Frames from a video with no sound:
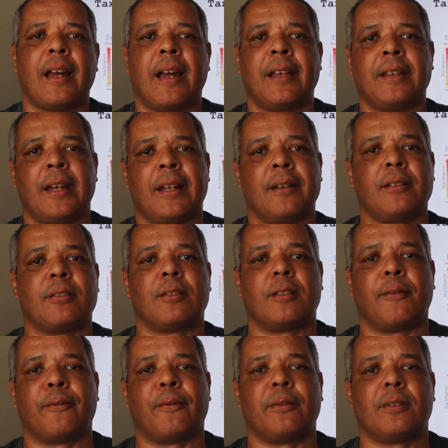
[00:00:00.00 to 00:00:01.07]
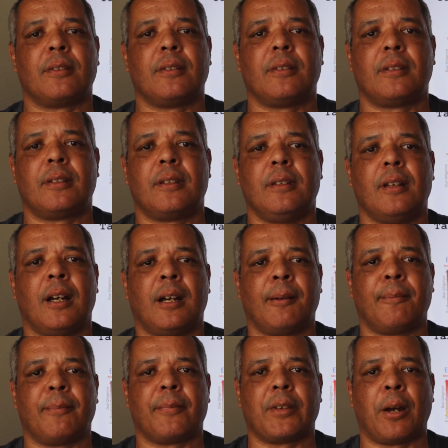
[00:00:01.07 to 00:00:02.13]
and then
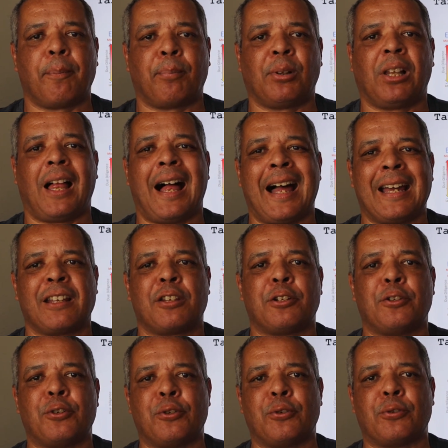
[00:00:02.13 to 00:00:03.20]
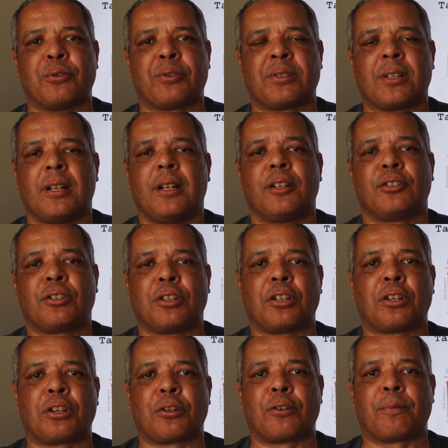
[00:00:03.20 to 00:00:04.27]
apply those to
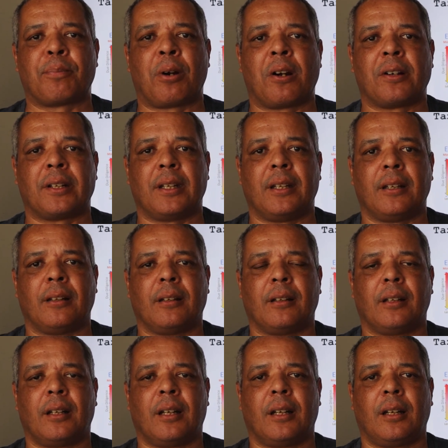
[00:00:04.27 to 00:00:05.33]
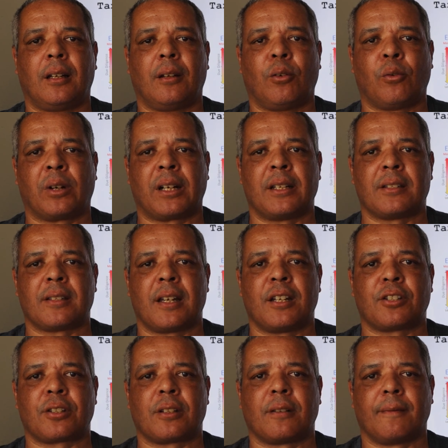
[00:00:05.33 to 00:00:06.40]
the third-party
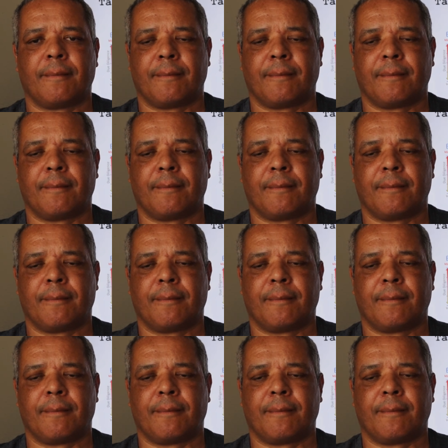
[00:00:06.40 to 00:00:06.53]
organization.